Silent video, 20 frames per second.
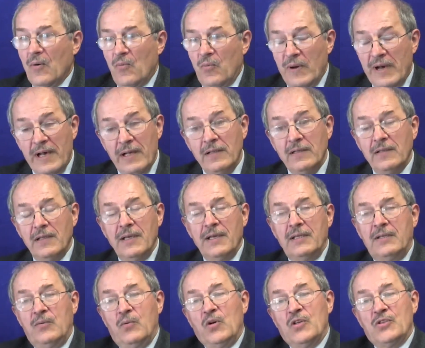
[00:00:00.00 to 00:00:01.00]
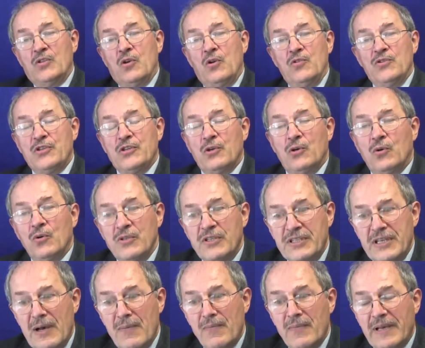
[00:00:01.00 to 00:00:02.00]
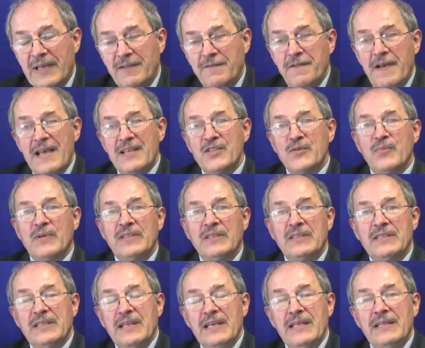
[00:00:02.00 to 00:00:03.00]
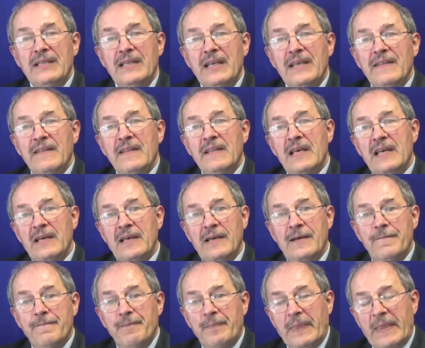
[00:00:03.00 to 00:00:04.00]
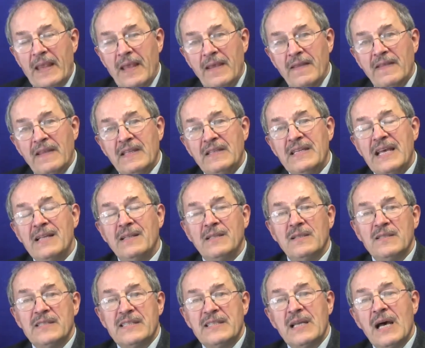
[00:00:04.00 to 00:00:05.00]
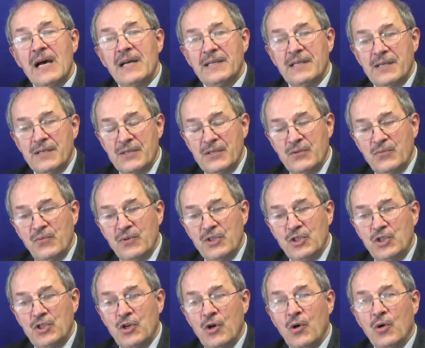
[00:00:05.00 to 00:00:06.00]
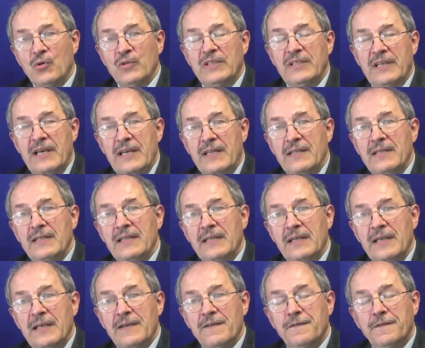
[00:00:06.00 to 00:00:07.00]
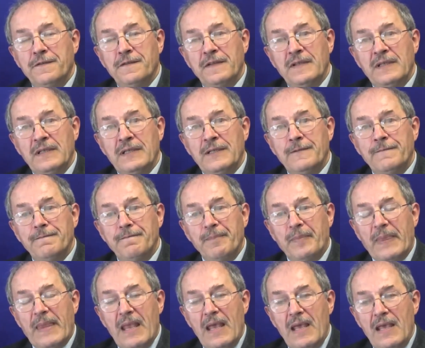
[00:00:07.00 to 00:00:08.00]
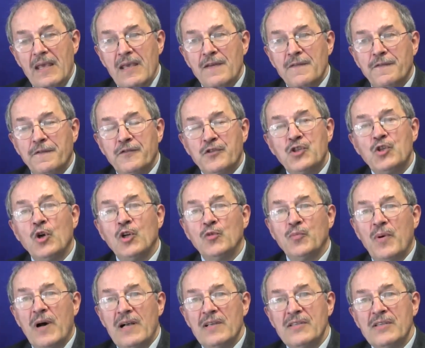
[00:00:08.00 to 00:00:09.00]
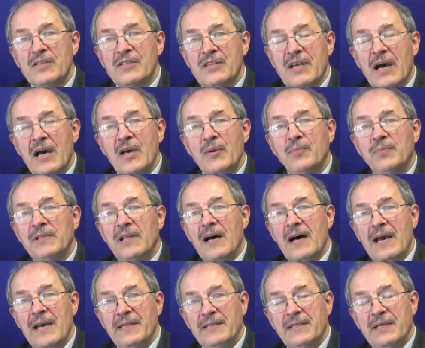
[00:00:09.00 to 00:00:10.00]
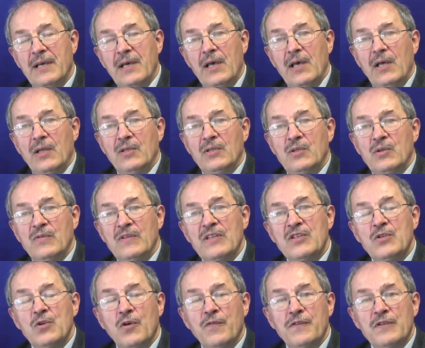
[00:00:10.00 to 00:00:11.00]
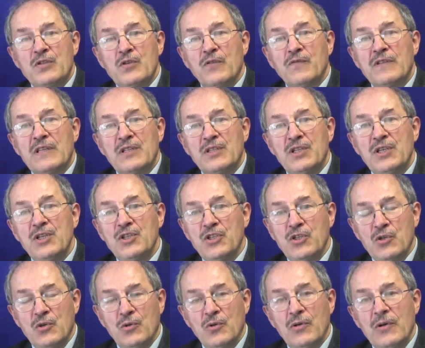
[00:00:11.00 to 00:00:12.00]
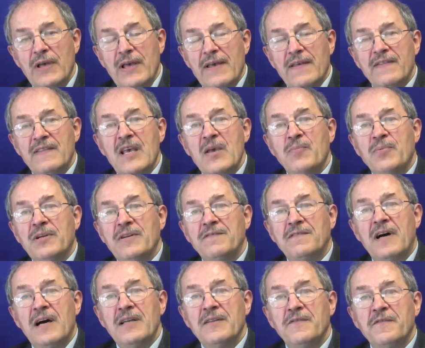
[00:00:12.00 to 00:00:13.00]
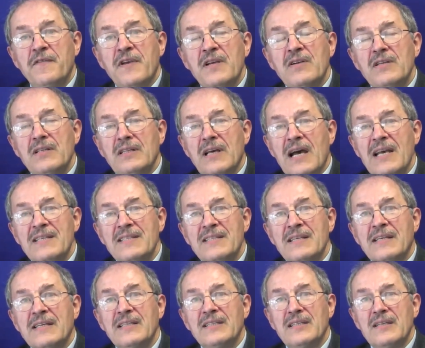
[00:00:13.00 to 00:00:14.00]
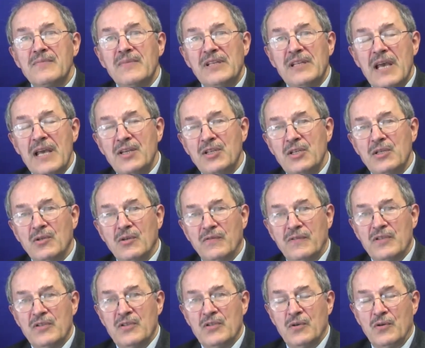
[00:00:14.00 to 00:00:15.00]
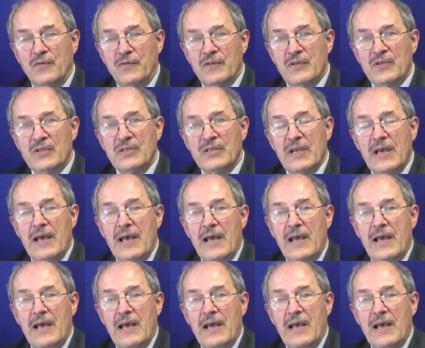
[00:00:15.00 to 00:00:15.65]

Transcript: Well, it was also some advancement in the dental studies, which showed then if short pulses are applied to the surface of the tissue, they provide very nice decontamination of the surface.